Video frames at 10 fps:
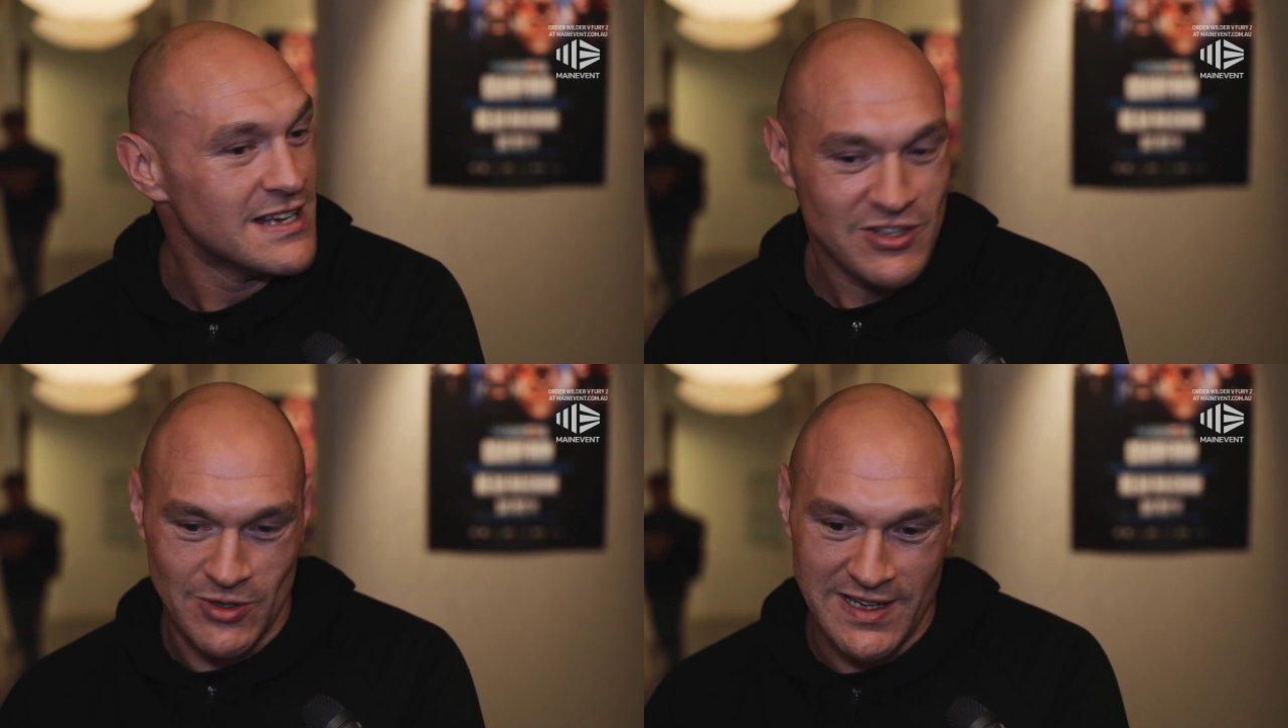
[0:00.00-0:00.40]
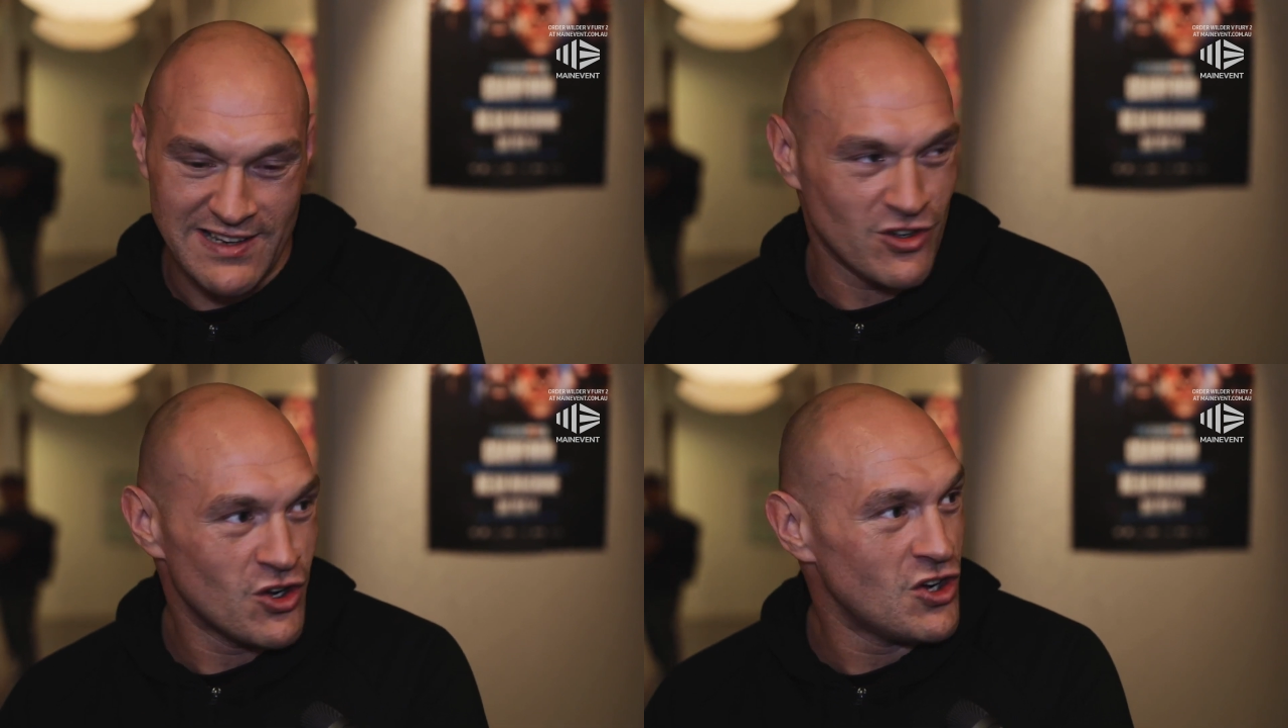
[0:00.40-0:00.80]
so it
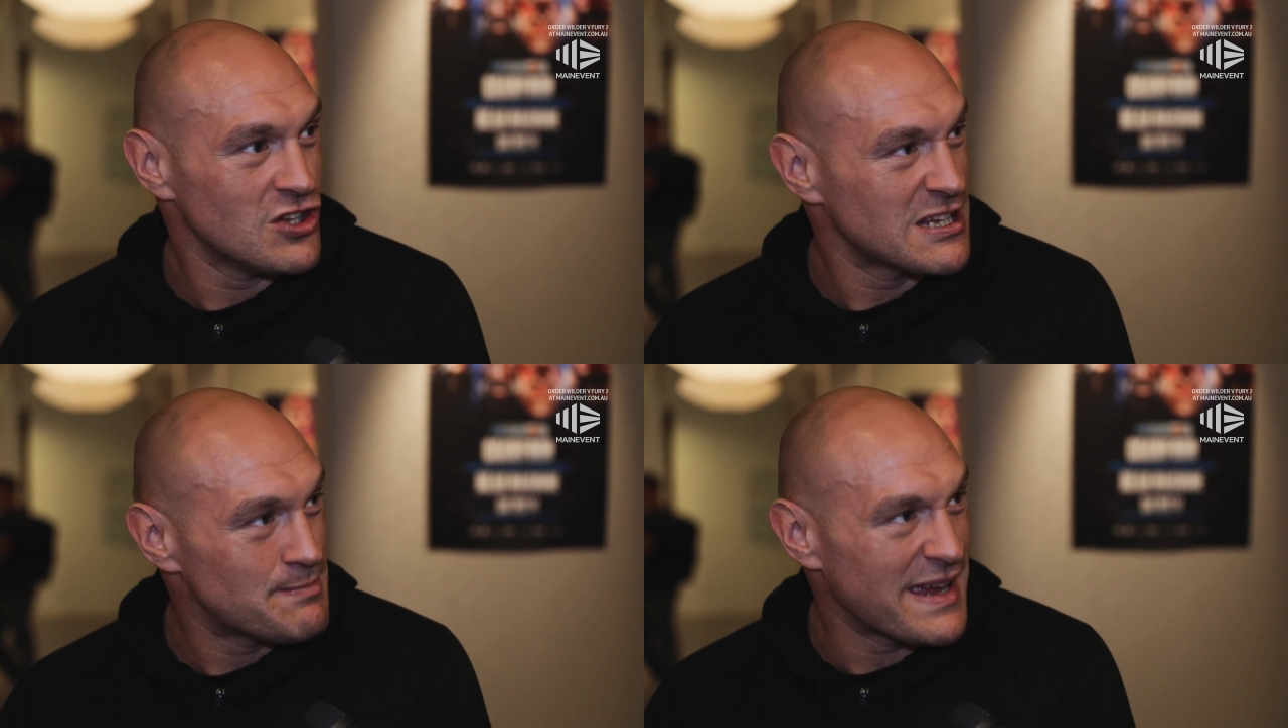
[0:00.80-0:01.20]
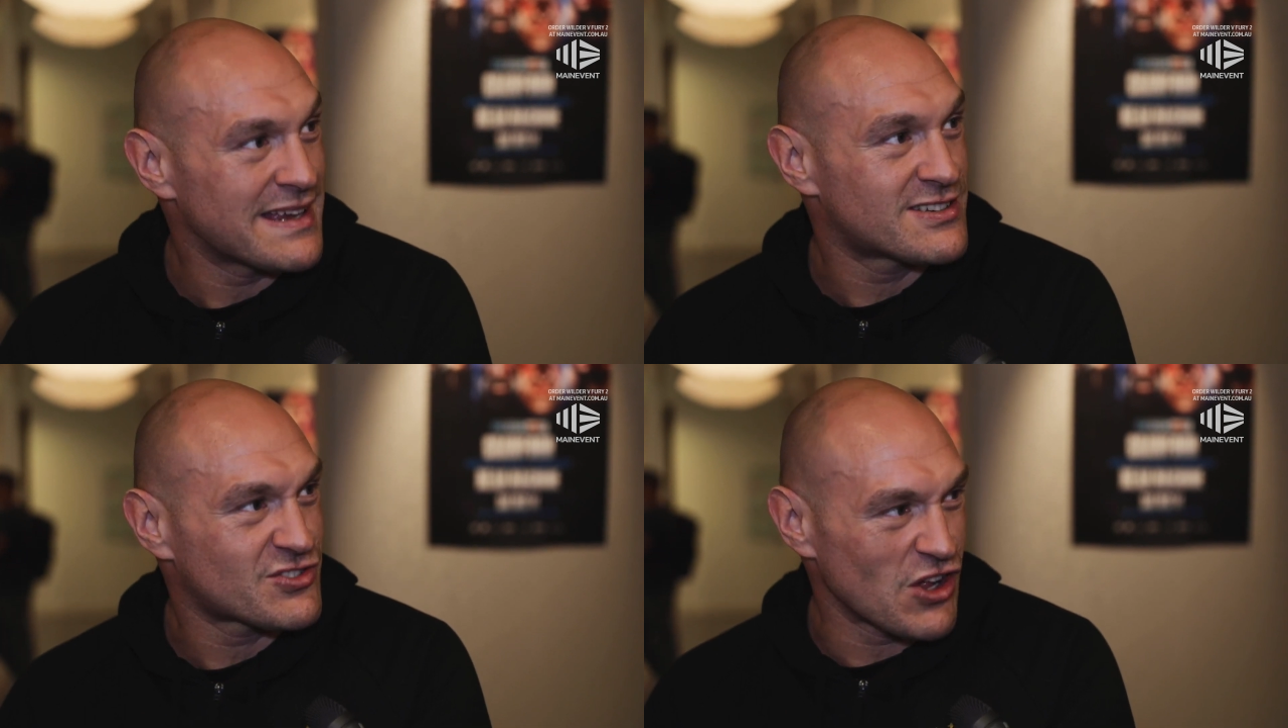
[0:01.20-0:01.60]
needs all the
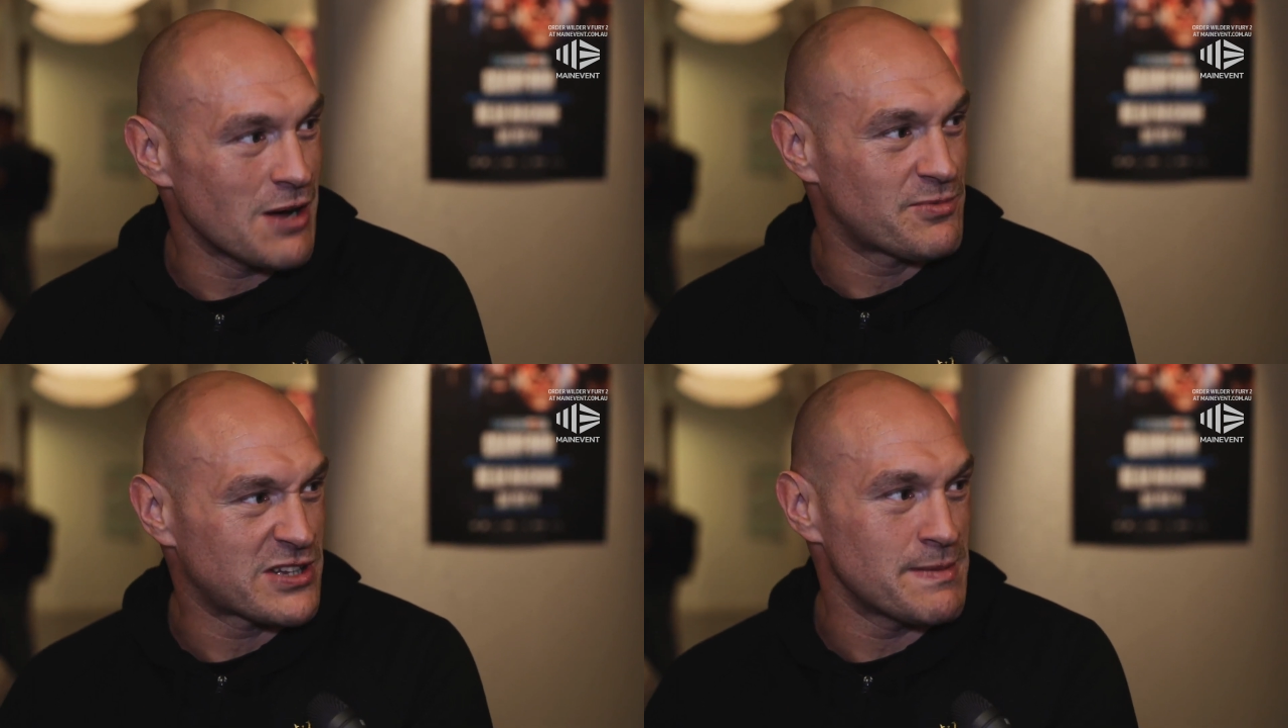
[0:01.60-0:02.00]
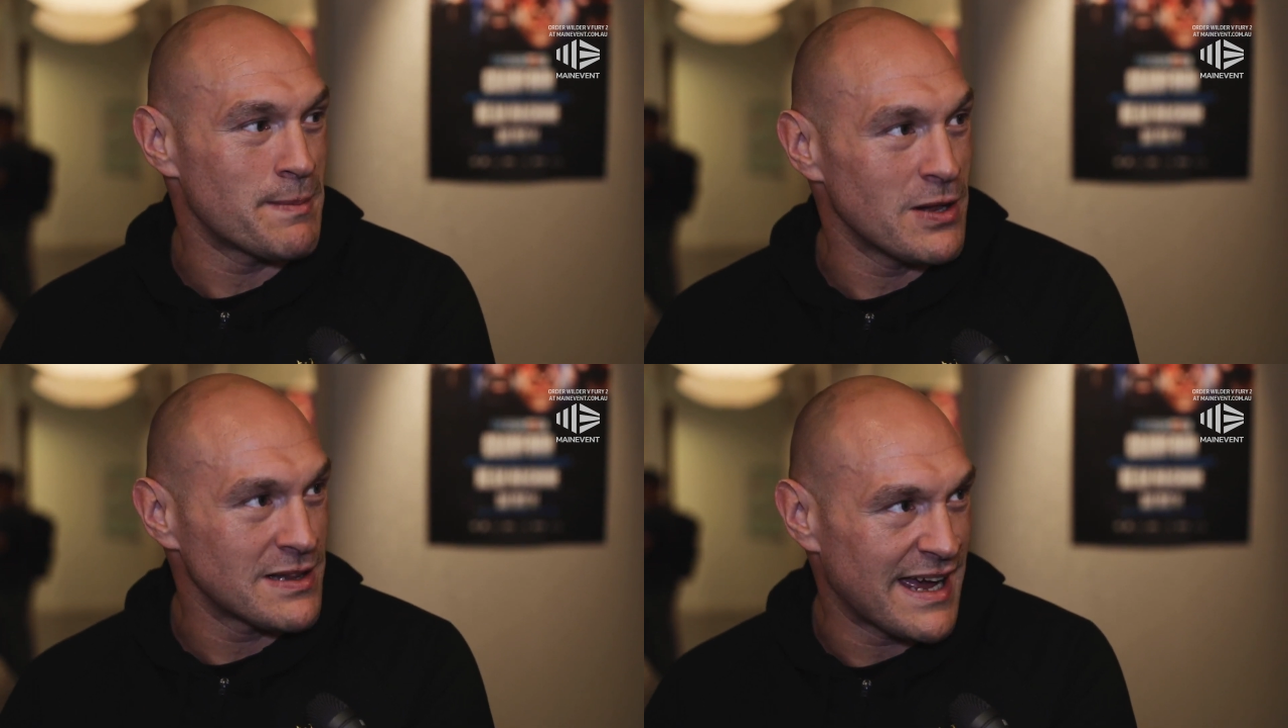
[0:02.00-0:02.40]
big stops to be
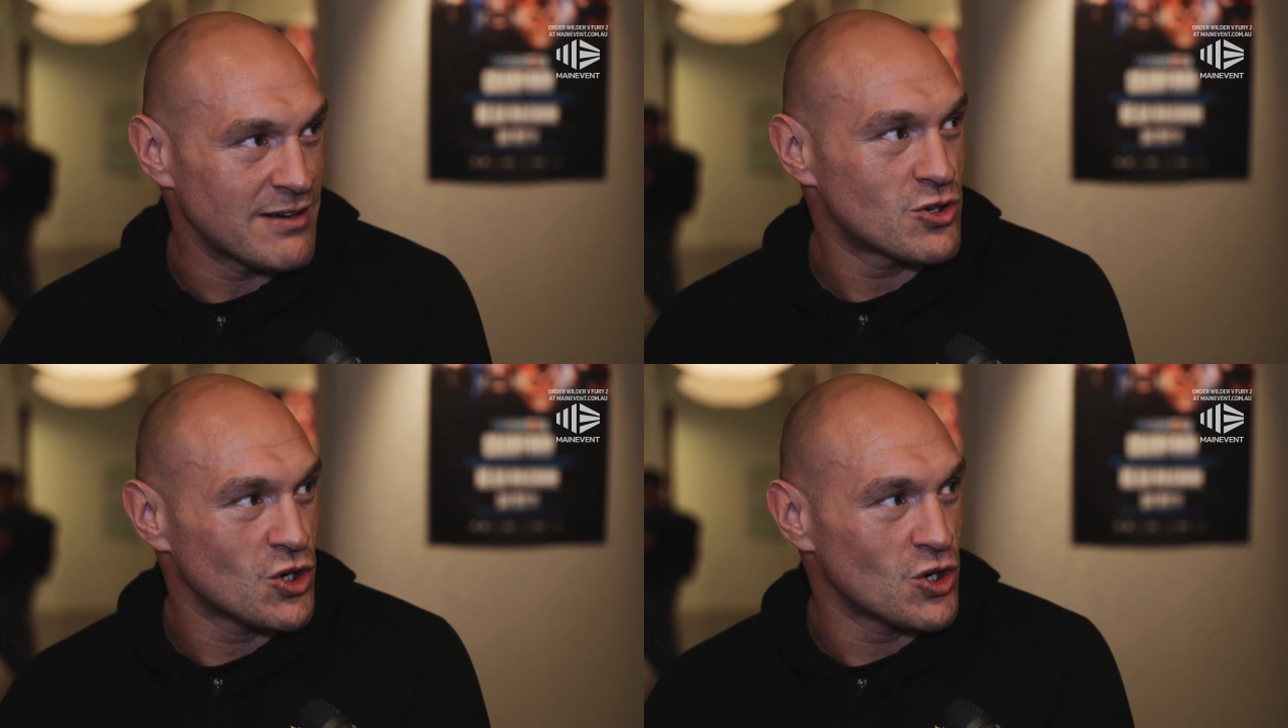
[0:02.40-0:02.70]
pulled out.